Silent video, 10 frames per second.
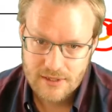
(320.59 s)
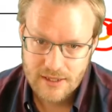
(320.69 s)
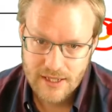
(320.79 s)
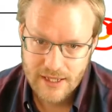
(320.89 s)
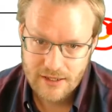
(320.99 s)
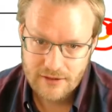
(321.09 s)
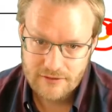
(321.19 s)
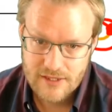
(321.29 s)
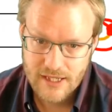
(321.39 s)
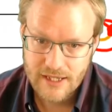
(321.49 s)
negative
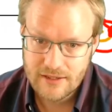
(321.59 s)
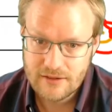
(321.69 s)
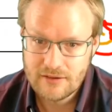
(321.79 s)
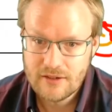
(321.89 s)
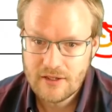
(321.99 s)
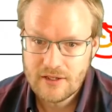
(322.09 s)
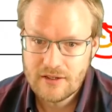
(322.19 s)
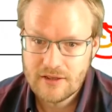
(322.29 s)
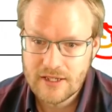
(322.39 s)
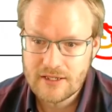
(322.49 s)
tan
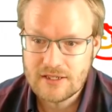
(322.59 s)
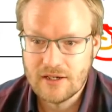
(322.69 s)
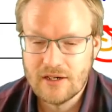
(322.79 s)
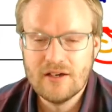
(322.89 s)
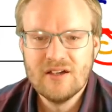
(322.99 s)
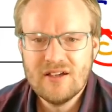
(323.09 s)
theta.